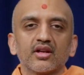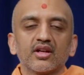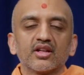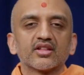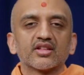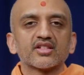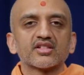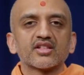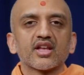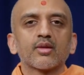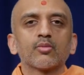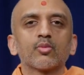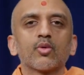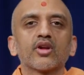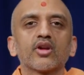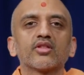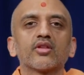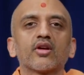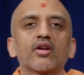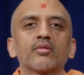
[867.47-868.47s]
In the same
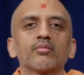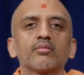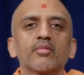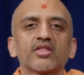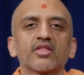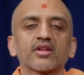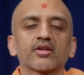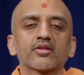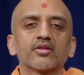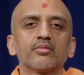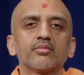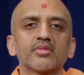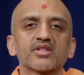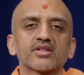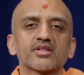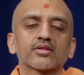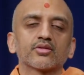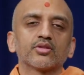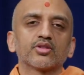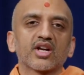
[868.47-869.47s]
way, there are
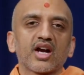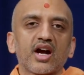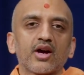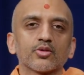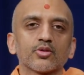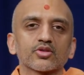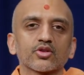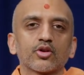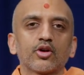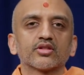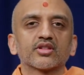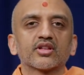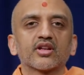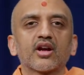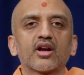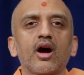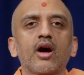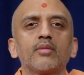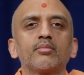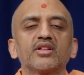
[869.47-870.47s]
mystical cows called
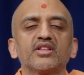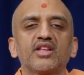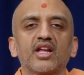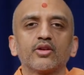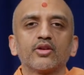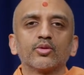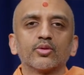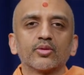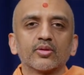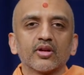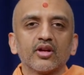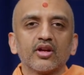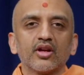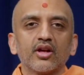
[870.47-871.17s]
Kama Dhenu.